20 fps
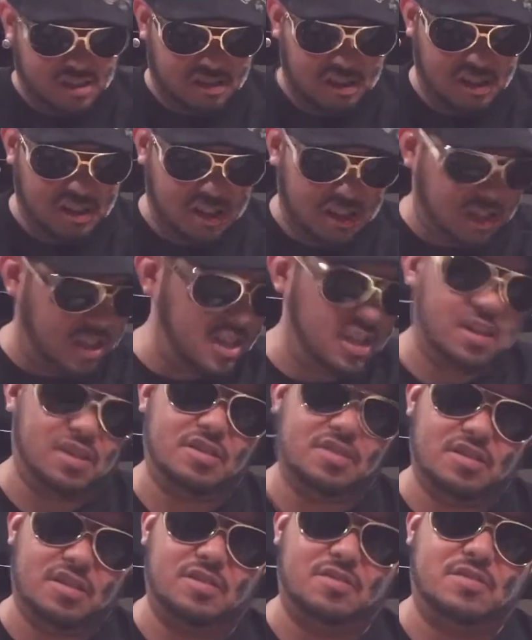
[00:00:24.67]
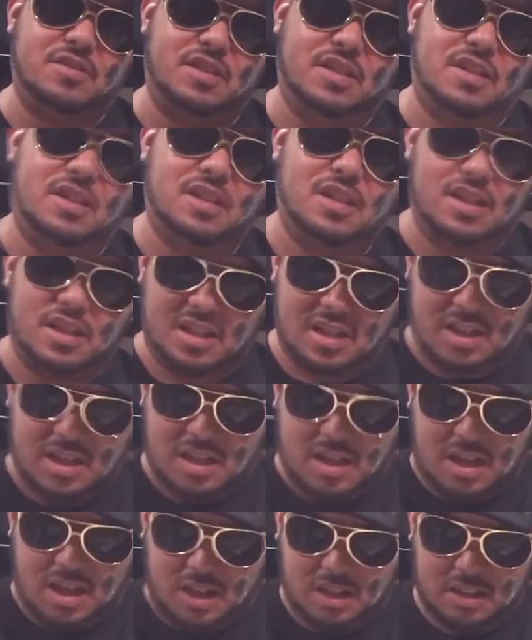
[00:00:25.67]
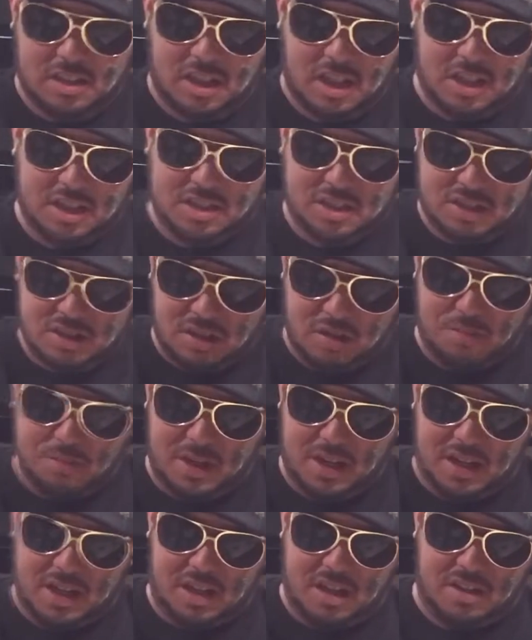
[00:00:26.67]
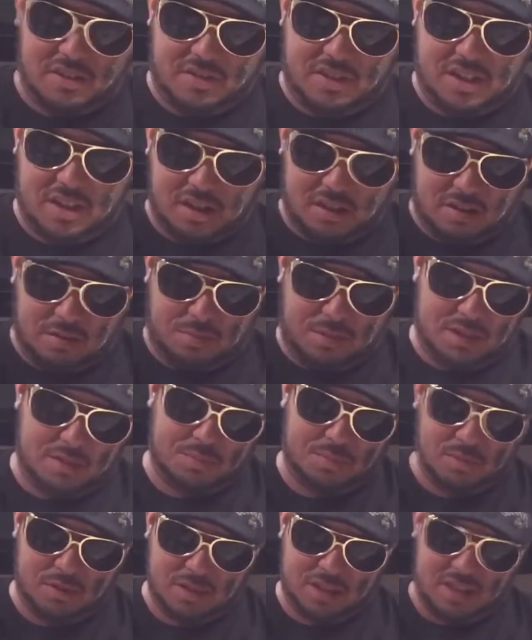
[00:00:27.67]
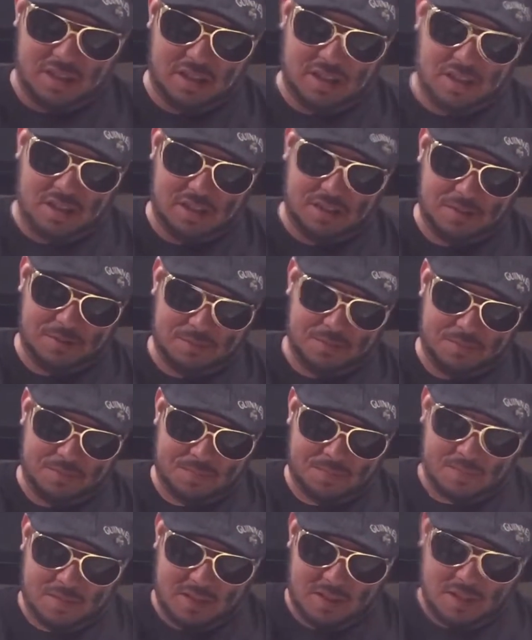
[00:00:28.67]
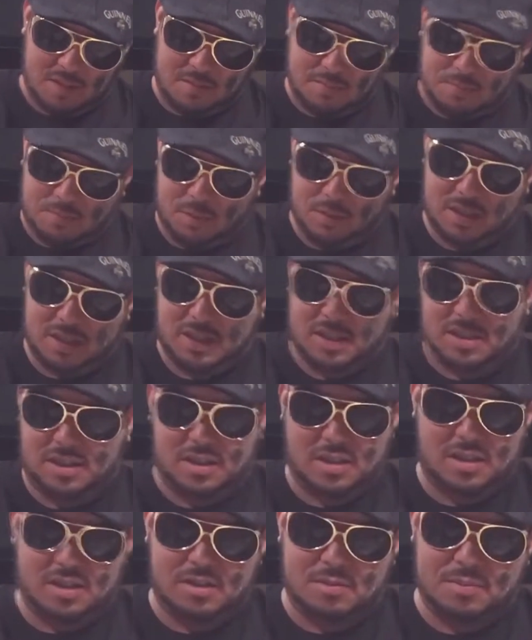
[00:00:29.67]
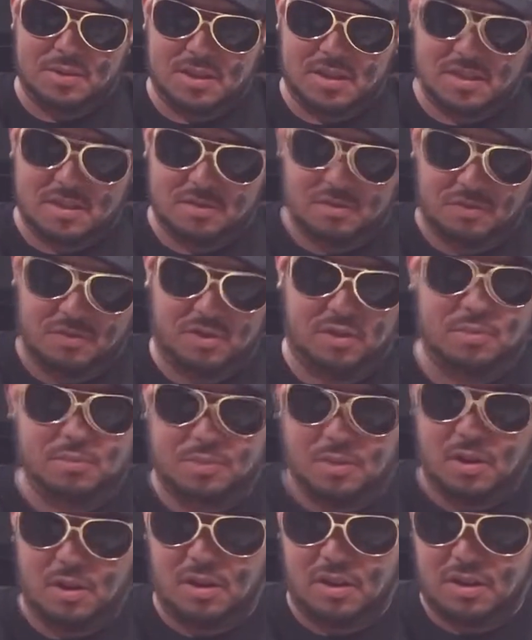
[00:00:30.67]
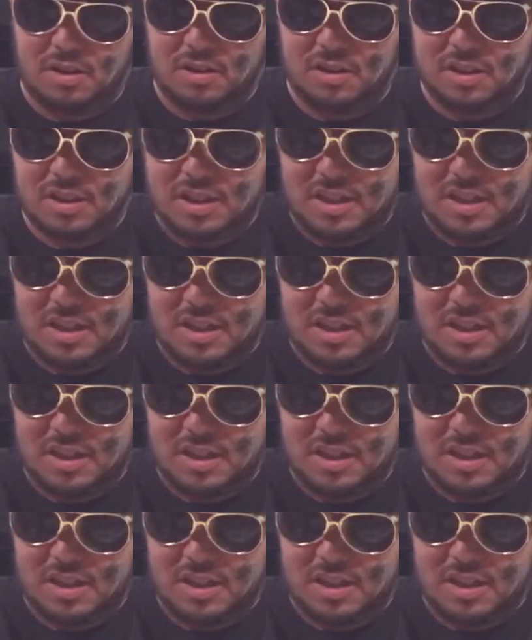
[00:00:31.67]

I think he deserves it. Unlike so many of the other people in the Bullet Club, Football